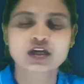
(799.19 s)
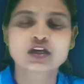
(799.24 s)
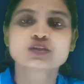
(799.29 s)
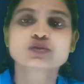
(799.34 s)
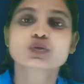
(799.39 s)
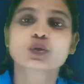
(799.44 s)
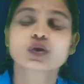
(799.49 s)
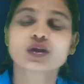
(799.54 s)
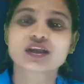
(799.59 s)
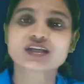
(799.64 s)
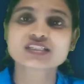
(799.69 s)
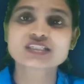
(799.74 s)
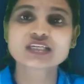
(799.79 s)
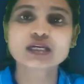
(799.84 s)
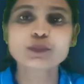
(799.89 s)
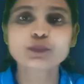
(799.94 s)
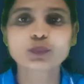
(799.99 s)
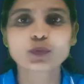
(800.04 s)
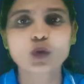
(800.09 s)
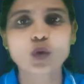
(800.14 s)
So
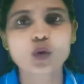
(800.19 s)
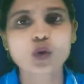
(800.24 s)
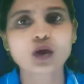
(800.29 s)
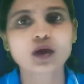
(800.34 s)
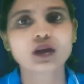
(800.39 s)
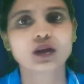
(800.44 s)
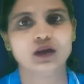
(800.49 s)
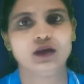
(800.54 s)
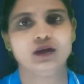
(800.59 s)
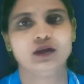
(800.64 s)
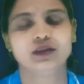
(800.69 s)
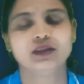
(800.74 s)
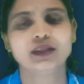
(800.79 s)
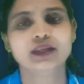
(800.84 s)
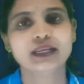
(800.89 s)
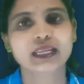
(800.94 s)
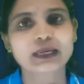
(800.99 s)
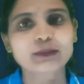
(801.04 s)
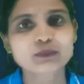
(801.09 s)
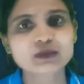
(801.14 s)
reciprocal, the
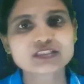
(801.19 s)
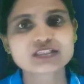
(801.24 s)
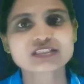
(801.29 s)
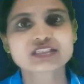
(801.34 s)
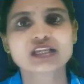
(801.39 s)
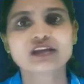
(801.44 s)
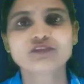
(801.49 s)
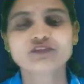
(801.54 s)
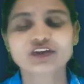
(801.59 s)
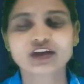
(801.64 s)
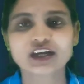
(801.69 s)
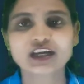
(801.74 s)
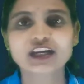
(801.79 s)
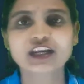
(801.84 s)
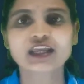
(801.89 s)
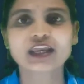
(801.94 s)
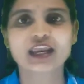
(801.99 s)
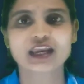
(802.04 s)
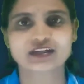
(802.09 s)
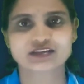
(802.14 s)
name itself
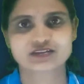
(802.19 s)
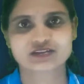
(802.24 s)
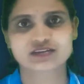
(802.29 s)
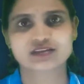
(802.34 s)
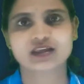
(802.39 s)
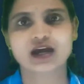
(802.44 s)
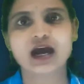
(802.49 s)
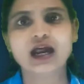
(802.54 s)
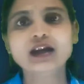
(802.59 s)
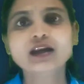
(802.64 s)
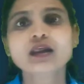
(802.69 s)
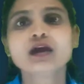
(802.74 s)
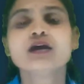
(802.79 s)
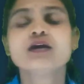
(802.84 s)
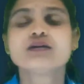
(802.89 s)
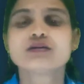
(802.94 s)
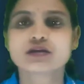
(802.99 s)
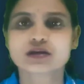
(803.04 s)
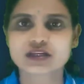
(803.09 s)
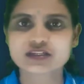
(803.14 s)
indicates that
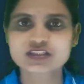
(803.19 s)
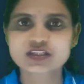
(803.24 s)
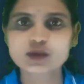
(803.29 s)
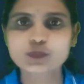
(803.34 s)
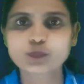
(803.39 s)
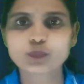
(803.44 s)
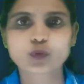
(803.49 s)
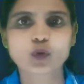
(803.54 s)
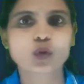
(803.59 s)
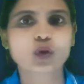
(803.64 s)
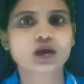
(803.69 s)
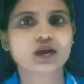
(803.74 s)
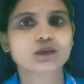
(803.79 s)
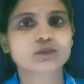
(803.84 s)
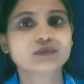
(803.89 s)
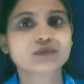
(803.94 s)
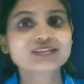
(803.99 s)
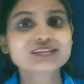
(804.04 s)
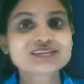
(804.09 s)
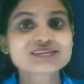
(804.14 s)
reciprocal
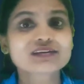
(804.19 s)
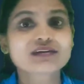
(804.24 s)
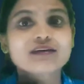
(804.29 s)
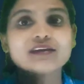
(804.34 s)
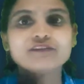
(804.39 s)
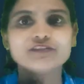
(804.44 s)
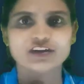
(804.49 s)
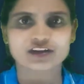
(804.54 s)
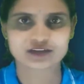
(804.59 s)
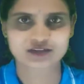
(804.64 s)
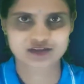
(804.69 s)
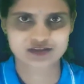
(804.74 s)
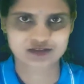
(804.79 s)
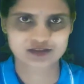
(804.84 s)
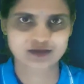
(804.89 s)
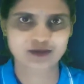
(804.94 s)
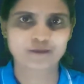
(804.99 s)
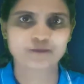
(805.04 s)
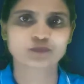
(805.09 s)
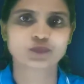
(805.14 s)
means
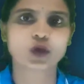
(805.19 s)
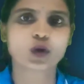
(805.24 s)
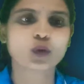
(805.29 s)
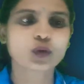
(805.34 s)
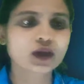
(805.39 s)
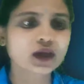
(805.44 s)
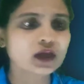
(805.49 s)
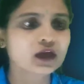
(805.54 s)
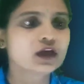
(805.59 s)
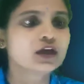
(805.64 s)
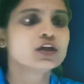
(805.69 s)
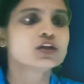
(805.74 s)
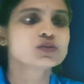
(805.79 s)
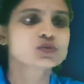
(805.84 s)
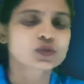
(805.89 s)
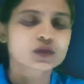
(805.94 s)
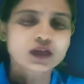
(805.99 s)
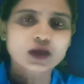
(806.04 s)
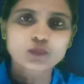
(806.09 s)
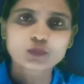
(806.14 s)
reverse. Okay,
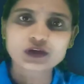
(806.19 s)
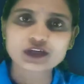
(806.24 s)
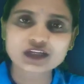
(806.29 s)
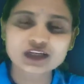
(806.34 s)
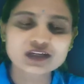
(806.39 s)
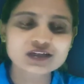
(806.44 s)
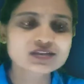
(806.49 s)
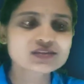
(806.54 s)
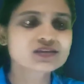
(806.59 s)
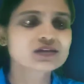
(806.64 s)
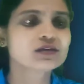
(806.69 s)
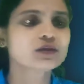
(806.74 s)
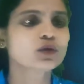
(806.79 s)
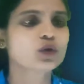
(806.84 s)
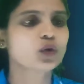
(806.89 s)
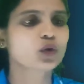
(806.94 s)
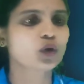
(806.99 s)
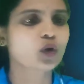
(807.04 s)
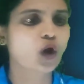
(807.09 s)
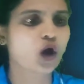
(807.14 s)
so now it is
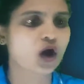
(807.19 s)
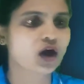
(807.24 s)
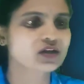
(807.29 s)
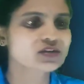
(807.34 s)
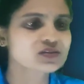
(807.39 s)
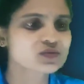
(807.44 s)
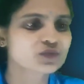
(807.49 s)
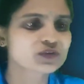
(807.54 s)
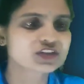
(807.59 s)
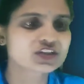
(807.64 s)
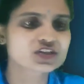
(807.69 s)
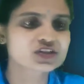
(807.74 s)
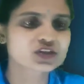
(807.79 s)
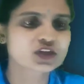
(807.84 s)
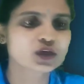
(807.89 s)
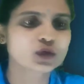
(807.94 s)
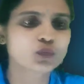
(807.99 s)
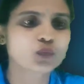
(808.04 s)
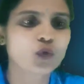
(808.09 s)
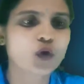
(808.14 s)
a cross which is
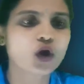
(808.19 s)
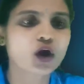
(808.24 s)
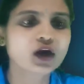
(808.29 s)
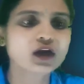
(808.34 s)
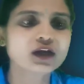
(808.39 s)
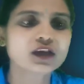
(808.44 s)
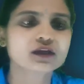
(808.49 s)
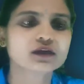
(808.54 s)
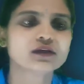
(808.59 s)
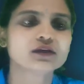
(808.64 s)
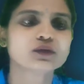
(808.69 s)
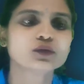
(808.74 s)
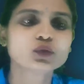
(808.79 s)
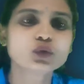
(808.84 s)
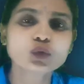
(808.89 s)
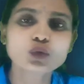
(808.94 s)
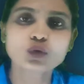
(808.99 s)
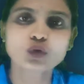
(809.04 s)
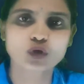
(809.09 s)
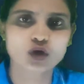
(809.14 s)
involved,
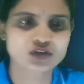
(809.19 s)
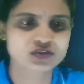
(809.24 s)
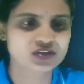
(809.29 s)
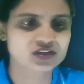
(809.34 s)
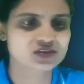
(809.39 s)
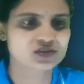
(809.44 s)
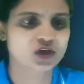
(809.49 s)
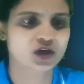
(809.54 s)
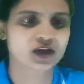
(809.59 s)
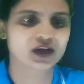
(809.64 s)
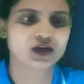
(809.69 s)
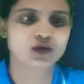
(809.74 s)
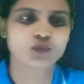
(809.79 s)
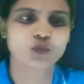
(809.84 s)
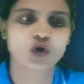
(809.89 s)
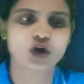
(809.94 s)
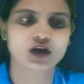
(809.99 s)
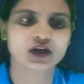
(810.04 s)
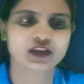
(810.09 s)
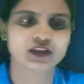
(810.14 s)
two crosses are
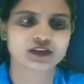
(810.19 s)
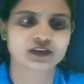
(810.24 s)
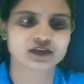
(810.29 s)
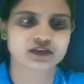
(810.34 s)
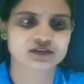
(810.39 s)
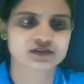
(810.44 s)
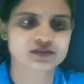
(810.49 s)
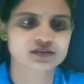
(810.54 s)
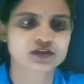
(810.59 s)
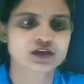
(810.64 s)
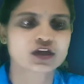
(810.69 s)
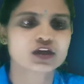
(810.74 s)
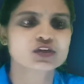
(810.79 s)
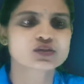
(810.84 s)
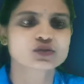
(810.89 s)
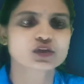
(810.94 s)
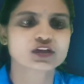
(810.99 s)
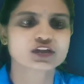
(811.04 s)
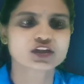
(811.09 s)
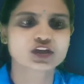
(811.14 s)
involved in this.
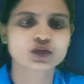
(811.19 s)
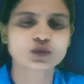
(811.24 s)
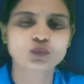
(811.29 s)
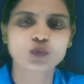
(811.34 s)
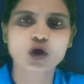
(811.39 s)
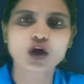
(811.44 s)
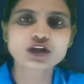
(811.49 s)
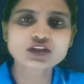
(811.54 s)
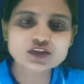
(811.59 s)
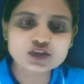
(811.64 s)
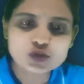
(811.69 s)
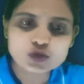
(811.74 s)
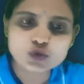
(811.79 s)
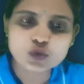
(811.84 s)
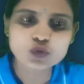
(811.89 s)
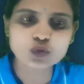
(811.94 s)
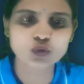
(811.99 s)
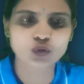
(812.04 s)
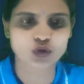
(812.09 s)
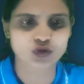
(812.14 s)
So it involves
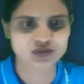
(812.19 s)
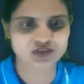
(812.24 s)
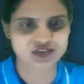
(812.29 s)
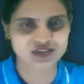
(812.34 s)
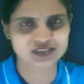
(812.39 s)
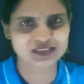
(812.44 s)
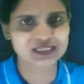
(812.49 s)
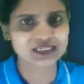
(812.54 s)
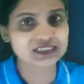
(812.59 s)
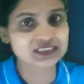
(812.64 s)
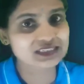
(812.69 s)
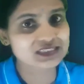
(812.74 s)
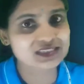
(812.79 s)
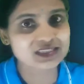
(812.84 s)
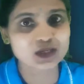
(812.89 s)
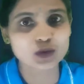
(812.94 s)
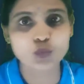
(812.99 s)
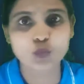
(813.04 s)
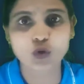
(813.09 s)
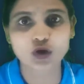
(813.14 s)
two crosses. Let us
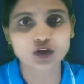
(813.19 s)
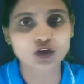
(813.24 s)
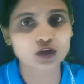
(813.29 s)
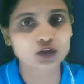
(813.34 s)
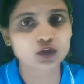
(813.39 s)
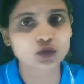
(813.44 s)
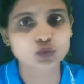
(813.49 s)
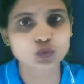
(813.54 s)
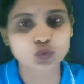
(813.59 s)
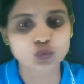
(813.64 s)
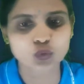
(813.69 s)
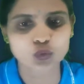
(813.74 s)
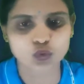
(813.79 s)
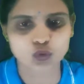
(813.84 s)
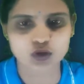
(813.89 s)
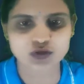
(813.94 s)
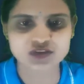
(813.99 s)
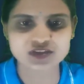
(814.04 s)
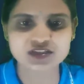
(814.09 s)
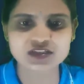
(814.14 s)
see what are the two
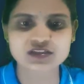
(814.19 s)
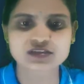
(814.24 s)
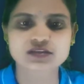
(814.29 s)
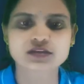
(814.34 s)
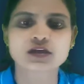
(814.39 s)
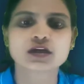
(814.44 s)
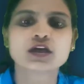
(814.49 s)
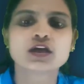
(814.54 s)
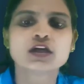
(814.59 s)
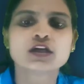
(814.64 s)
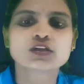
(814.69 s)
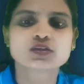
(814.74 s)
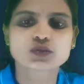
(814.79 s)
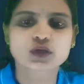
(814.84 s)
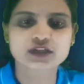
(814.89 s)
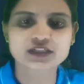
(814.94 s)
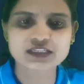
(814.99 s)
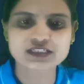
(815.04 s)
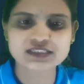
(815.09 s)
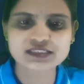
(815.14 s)
crosses. So
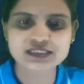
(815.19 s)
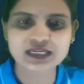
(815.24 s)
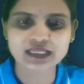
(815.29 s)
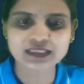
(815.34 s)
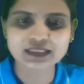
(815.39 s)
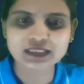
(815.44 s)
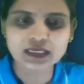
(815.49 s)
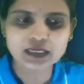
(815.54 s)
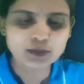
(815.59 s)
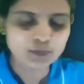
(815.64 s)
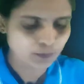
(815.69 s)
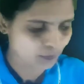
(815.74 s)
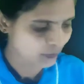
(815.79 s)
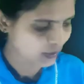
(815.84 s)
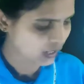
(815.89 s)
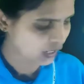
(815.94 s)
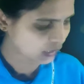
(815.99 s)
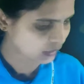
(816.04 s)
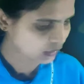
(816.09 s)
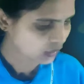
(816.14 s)
it is nothing
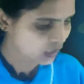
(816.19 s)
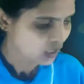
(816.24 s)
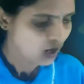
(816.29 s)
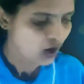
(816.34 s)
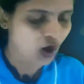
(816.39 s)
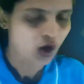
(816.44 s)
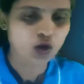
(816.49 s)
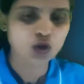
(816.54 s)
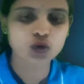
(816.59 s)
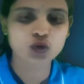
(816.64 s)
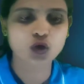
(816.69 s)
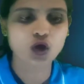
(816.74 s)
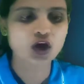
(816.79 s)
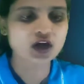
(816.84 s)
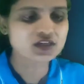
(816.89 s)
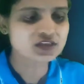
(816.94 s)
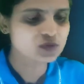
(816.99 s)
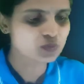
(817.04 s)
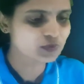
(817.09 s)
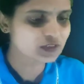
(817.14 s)
but a
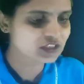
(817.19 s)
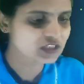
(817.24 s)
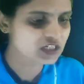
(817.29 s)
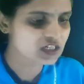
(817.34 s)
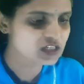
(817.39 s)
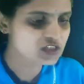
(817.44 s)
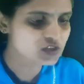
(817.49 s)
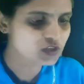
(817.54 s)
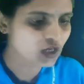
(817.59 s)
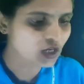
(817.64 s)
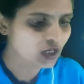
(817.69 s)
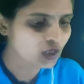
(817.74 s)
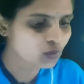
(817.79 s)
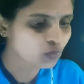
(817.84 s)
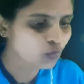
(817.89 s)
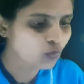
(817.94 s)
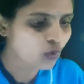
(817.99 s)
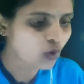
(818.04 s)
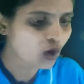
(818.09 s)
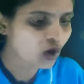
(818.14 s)
cross which is
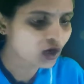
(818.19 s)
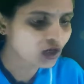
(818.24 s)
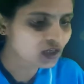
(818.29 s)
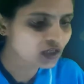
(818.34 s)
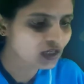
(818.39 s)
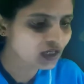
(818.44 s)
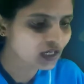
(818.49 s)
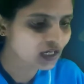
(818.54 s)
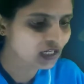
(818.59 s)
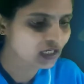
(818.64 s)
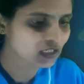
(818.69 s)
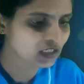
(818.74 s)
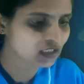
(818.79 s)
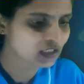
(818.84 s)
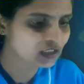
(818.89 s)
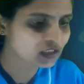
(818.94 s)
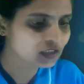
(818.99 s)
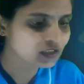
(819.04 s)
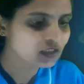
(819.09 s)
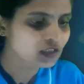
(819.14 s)
involved
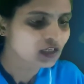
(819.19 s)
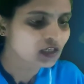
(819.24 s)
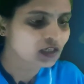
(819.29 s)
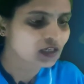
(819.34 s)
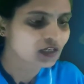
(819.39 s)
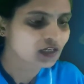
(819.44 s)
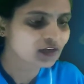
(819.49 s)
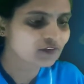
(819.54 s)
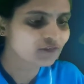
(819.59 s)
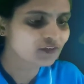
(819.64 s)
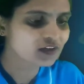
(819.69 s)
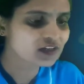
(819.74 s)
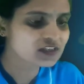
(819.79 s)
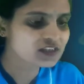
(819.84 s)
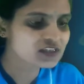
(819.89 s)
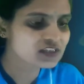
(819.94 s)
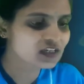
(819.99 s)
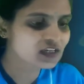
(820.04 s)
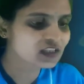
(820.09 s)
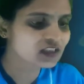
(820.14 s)
in
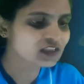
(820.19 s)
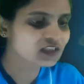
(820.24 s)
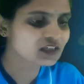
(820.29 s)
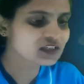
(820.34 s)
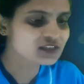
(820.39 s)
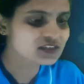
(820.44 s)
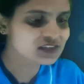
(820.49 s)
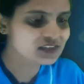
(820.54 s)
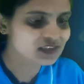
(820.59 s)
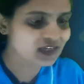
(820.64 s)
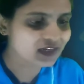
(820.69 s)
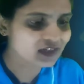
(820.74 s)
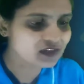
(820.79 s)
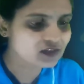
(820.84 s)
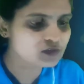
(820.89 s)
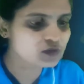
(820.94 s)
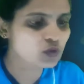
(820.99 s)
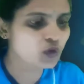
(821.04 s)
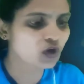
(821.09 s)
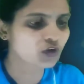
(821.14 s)
reversing the sex
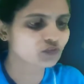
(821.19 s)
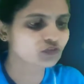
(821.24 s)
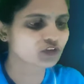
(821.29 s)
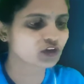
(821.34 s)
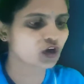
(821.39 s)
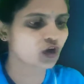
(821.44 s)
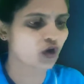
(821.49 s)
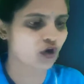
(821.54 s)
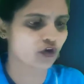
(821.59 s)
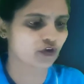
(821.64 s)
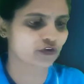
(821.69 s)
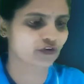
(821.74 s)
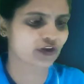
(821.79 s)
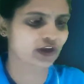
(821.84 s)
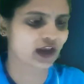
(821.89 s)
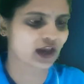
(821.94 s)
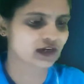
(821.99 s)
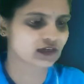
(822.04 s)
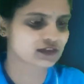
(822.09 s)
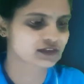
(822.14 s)
of the
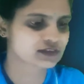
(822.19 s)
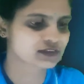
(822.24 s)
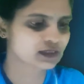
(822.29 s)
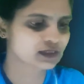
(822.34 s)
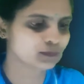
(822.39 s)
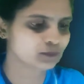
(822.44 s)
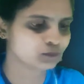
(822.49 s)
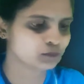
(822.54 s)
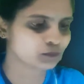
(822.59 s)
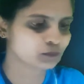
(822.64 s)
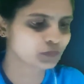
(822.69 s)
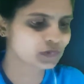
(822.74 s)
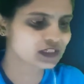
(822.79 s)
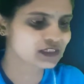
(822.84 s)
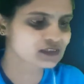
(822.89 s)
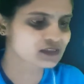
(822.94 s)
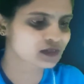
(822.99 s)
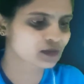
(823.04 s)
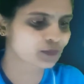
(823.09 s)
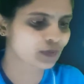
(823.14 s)
organism.
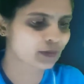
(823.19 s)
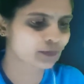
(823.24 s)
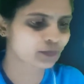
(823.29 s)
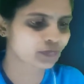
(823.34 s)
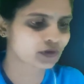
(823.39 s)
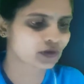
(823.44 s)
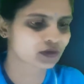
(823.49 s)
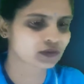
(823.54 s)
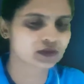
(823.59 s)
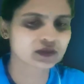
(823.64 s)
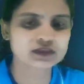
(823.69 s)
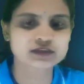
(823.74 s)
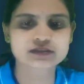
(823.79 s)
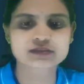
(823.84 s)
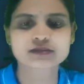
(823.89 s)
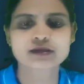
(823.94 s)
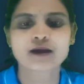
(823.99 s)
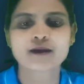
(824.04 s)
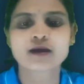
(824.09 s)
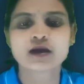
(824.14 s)
Please remember
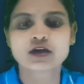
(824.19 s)
this.